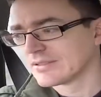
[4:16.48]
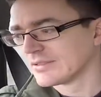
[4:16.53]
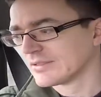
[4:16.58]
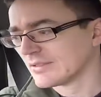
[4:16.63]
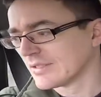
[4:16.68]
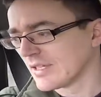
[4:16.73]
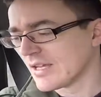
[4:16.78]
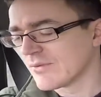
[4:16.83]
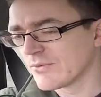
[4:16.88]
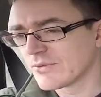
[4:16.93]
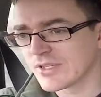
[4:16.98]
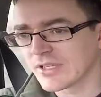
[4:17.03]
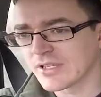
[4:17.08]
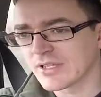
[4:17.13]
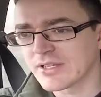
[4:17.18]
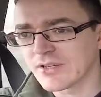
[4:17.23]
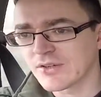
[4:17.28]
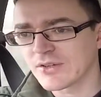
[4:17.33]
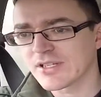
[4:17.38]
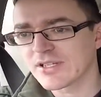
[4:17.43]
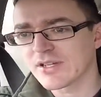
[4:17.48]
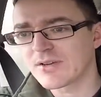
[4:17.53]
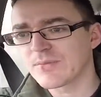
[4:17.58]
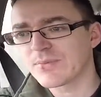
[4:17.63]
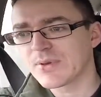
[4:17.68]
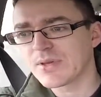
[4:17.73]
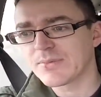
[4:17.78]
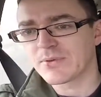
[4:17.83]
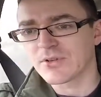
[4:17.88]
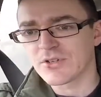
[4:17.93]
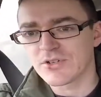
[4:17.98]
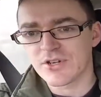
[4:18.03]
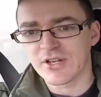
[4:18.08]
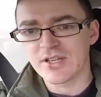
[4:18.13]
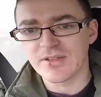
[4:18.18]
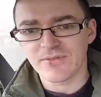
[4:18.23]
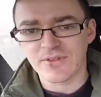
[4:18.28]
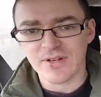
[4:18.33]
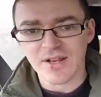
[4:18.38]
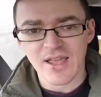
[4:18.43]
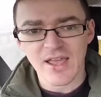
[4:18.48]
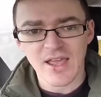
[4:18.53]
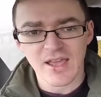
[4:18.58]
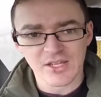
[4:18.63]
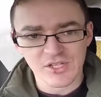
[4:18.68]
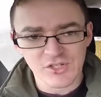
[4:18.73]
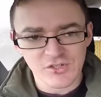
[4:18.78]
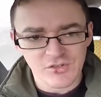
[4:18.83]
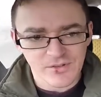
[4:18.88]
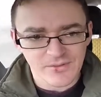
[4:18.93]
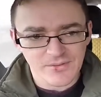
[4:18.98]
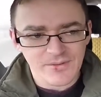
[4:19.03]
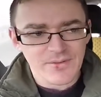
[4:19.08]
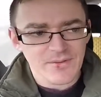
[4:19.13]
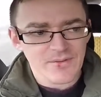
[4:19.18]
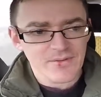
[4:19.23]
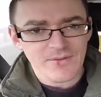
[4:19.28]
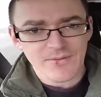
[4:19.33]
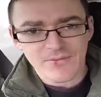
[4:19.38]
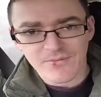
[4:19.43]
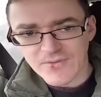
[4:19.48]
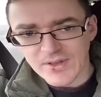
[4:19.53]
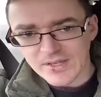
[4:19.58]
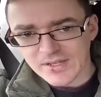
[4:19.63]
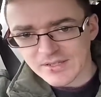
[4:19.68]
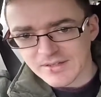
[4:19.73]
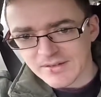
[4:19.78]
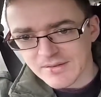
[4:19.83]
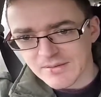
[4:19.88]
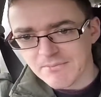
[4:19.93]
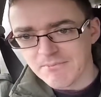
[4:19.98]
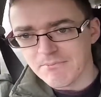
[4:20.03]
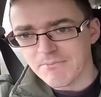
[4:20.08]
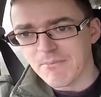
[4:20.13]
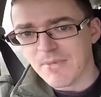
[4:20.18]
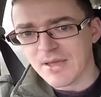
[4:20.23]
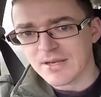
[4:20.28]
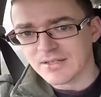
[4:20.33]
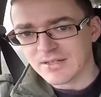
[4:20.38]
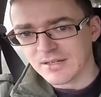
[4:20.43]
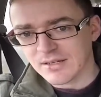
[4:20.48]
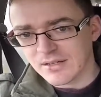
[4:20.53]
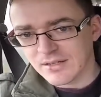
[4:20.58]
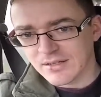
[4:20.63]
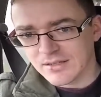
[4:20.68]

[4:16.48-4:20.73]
And one thing I notice now, people are driving extra mental